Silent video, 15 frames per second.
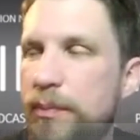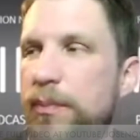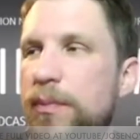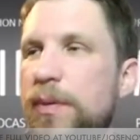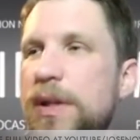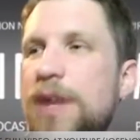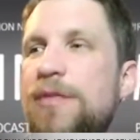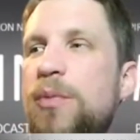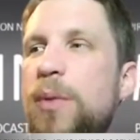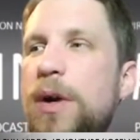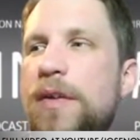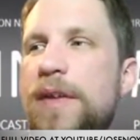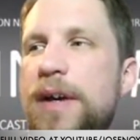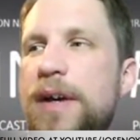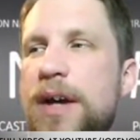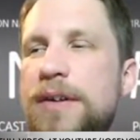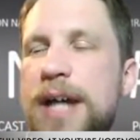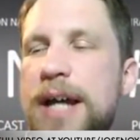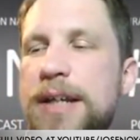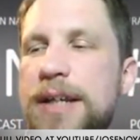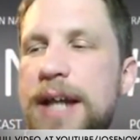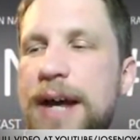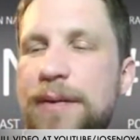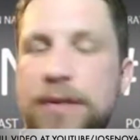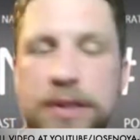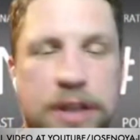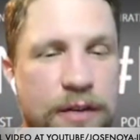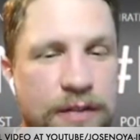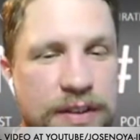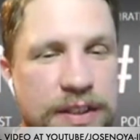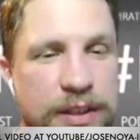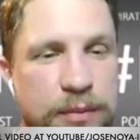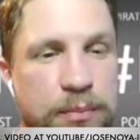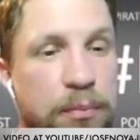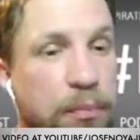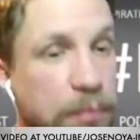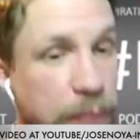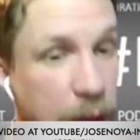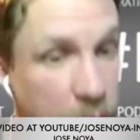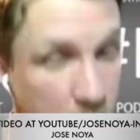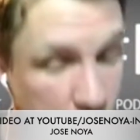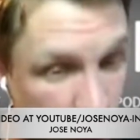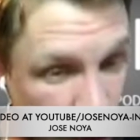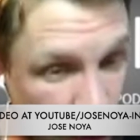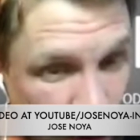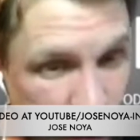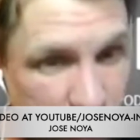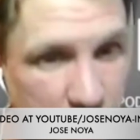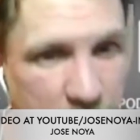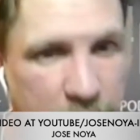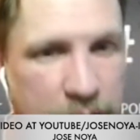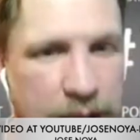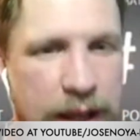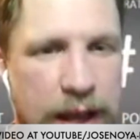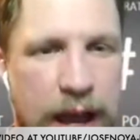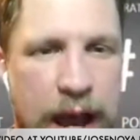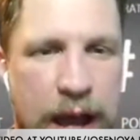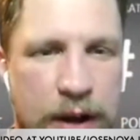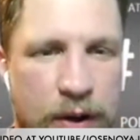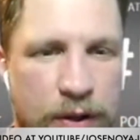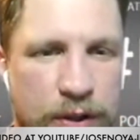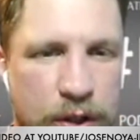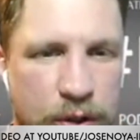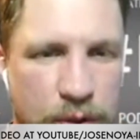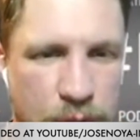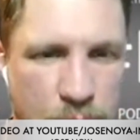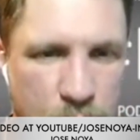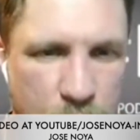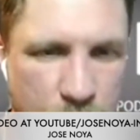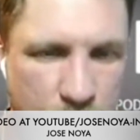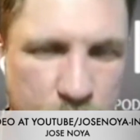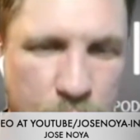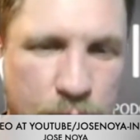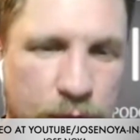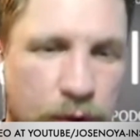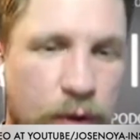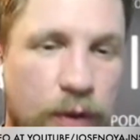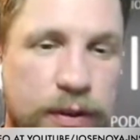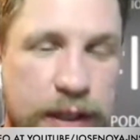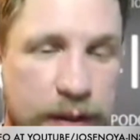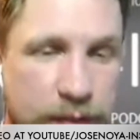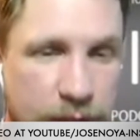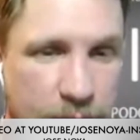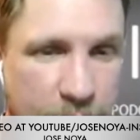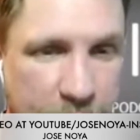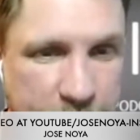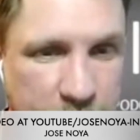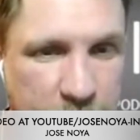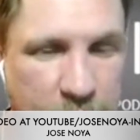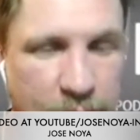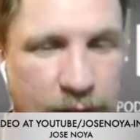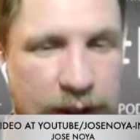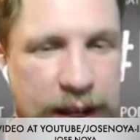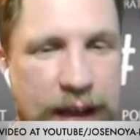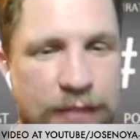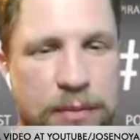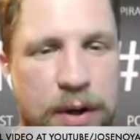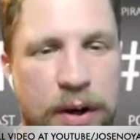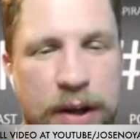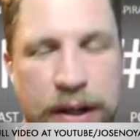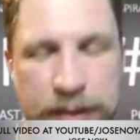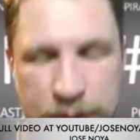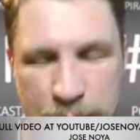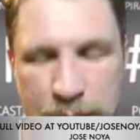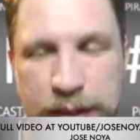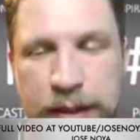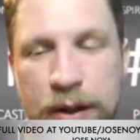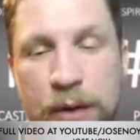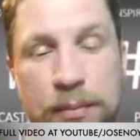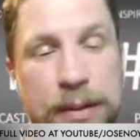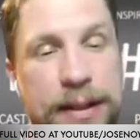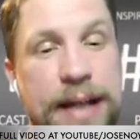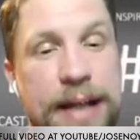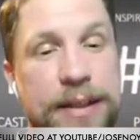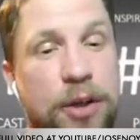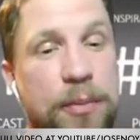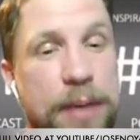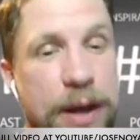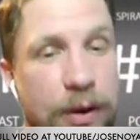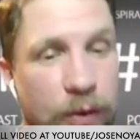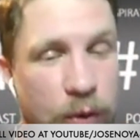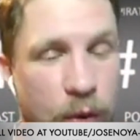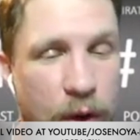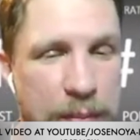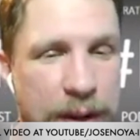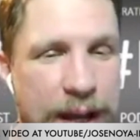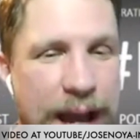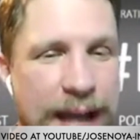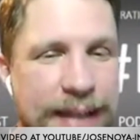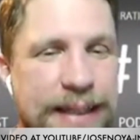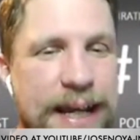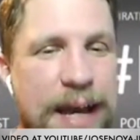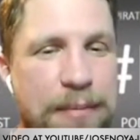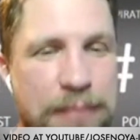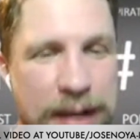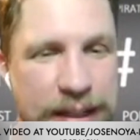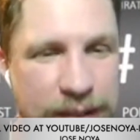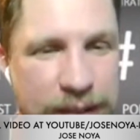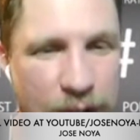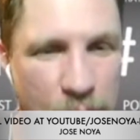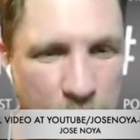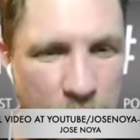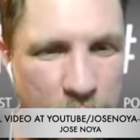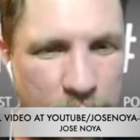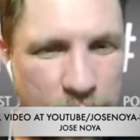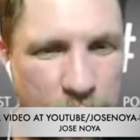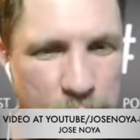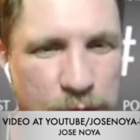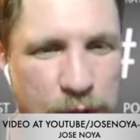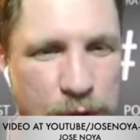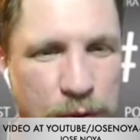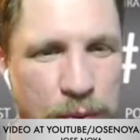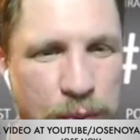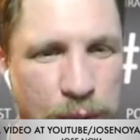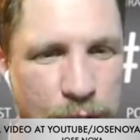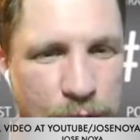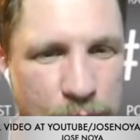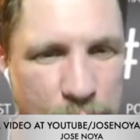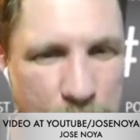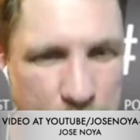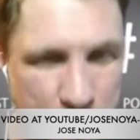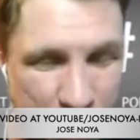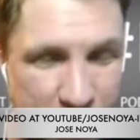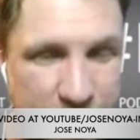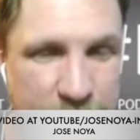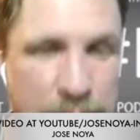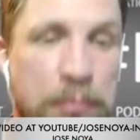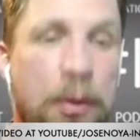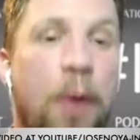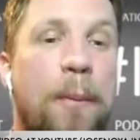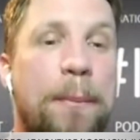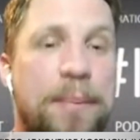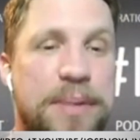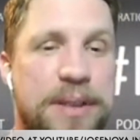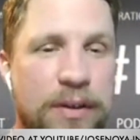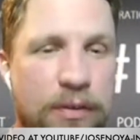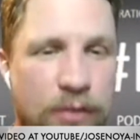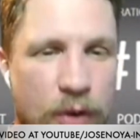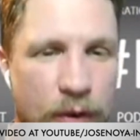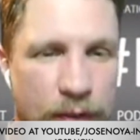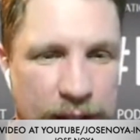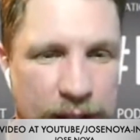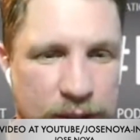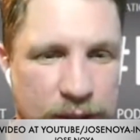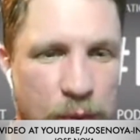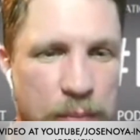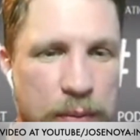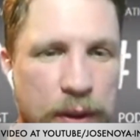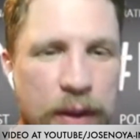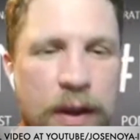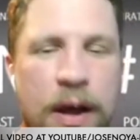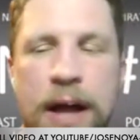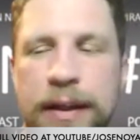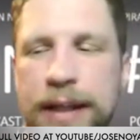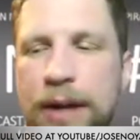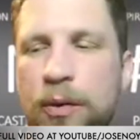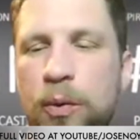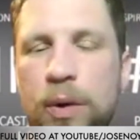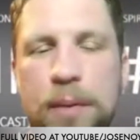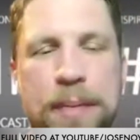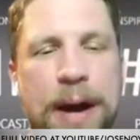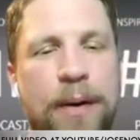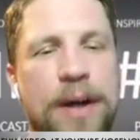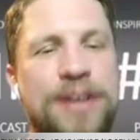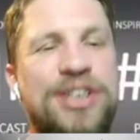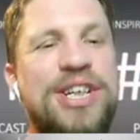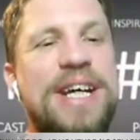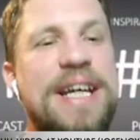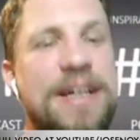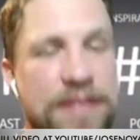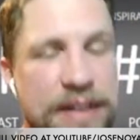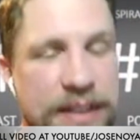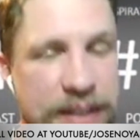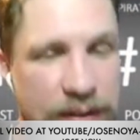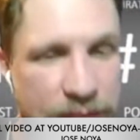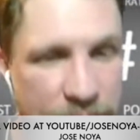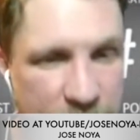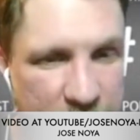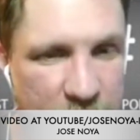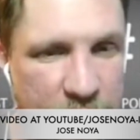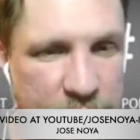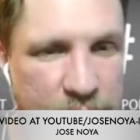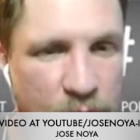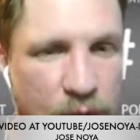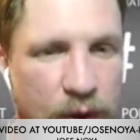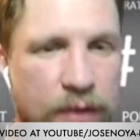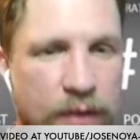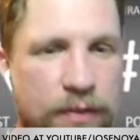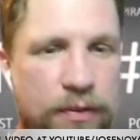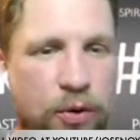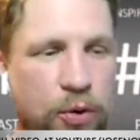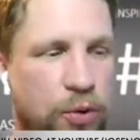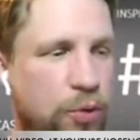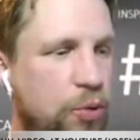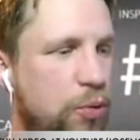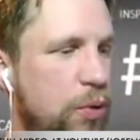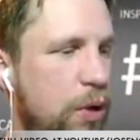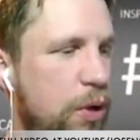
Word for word: The other word I think goes hand in hand with service is purpose. And I do. We talk through lots of different things. I currently have my. It's on my on my desktop here. I call it my 8 a.m. list that I work through and do bits and bobs, and I've got things on, but they're all about achieving something. And I feel like through